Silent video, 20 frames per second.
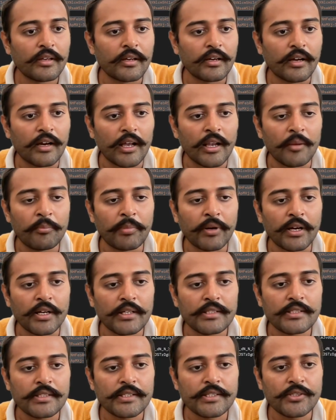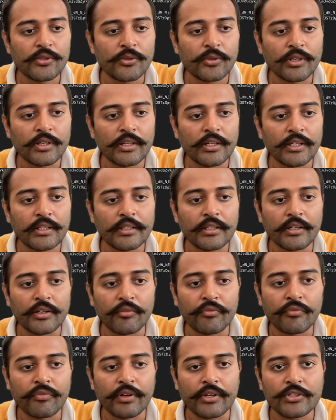I'll pass this token in the
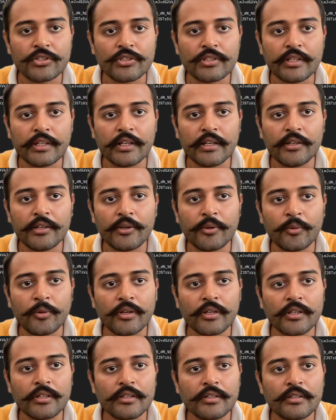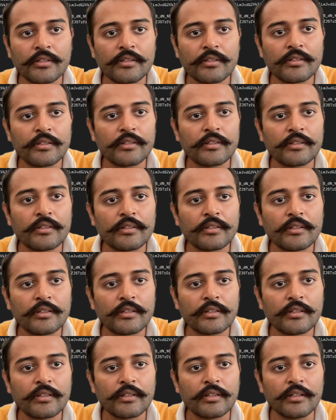refresh DL token.
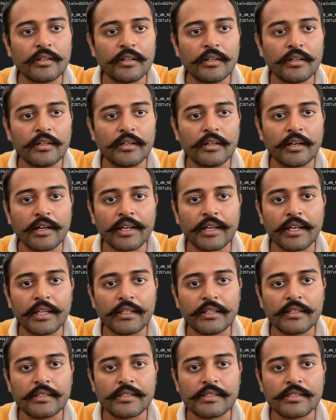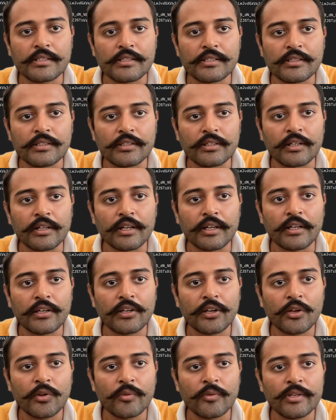Again, it's a get
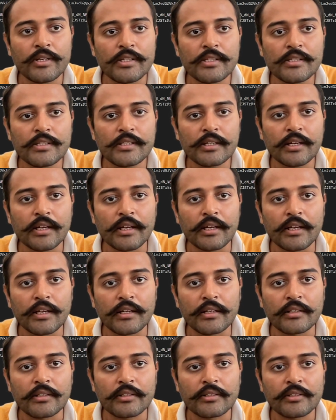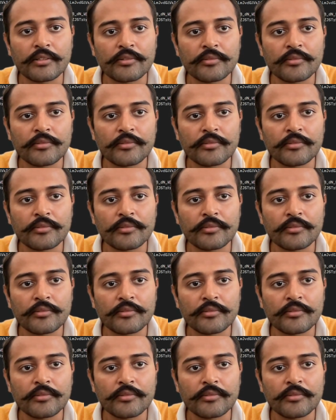request and